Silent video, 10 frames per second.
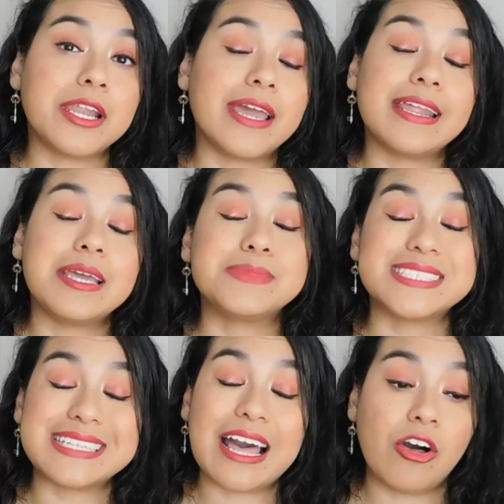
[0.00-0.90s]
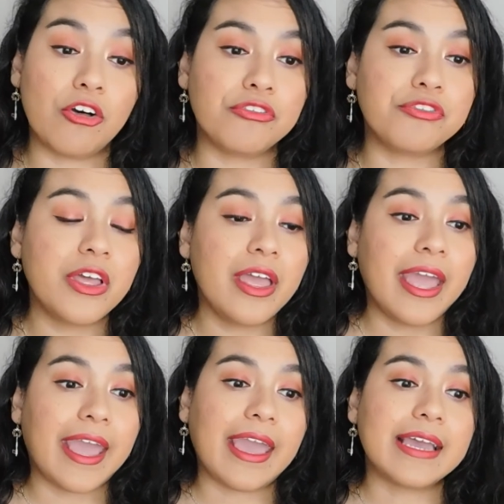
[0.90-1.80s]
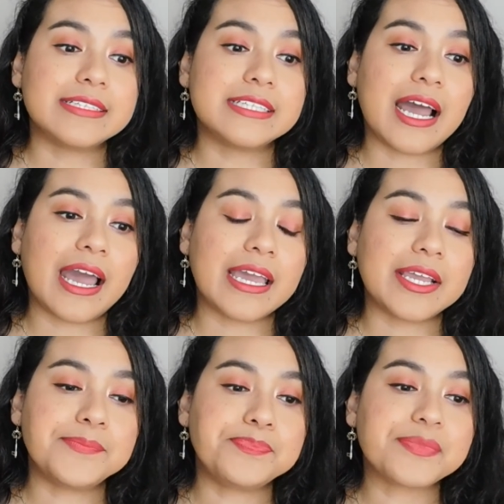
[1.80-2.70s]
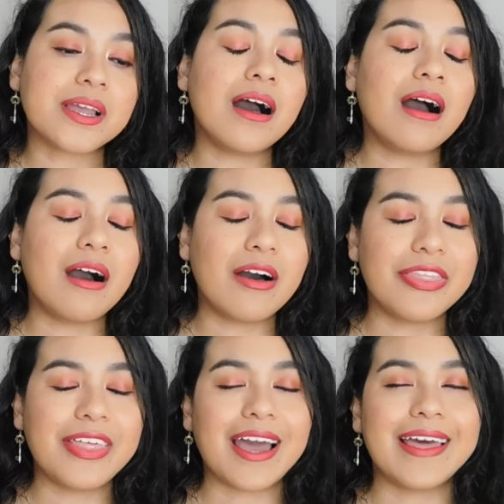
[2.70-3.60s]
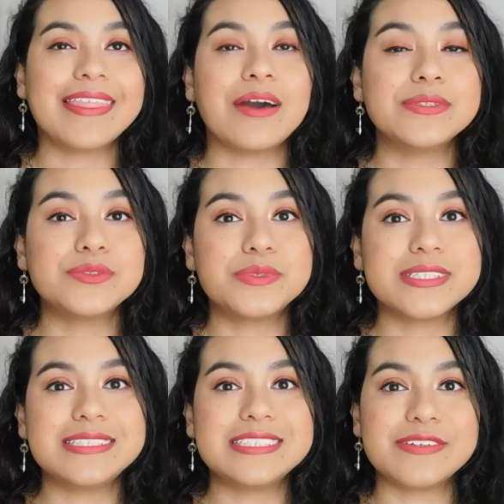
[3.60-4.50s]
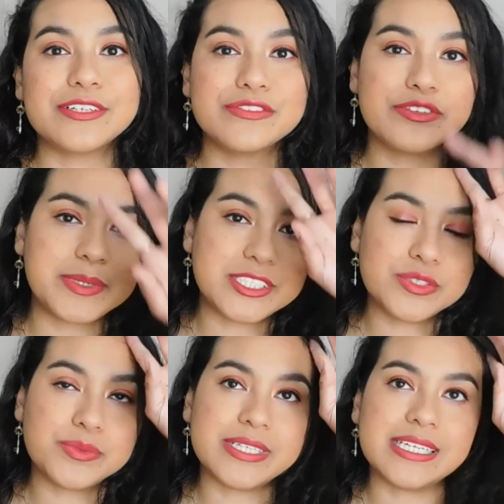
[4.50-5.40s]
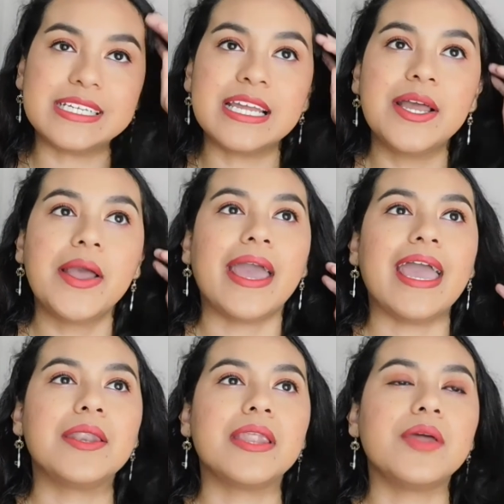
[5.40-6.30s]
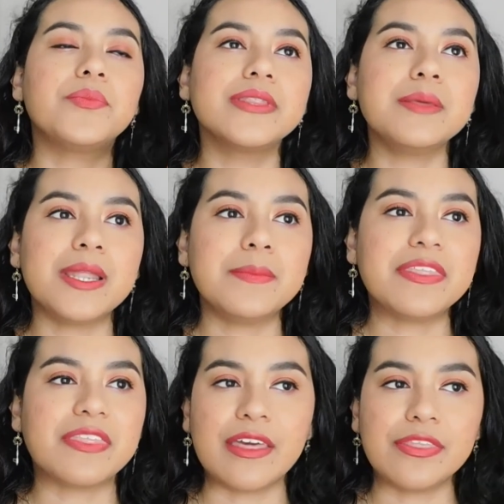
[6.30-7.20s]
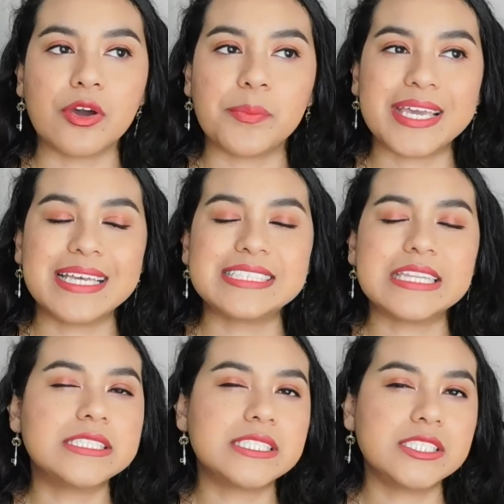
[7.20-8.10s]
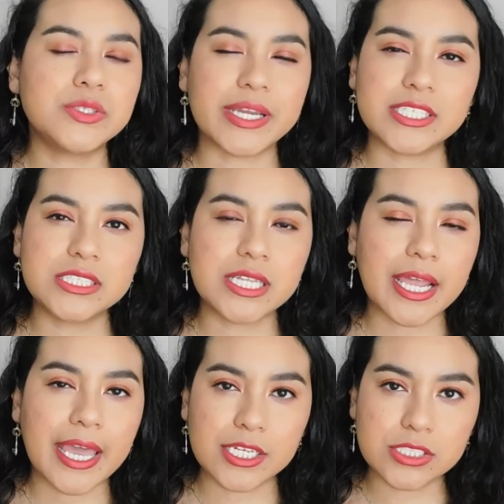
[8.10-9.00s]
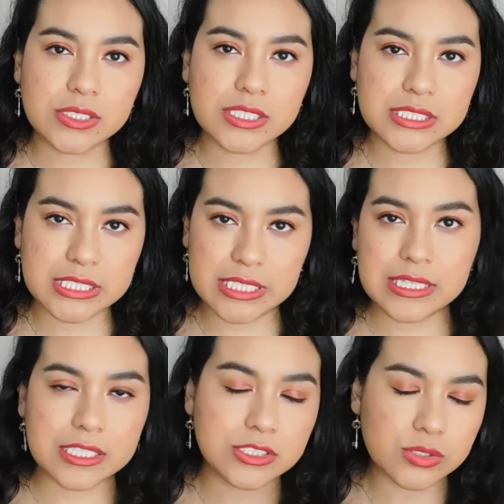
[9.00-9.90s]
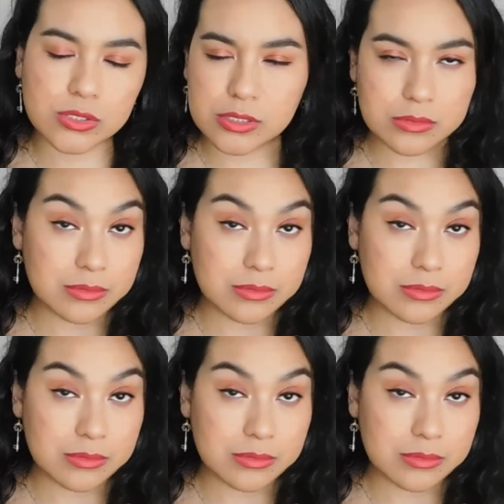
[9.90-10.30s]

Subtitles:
and himself. And that was really difficult for me to read, and it really made me think though, because in the situation that Hector is in, that Stork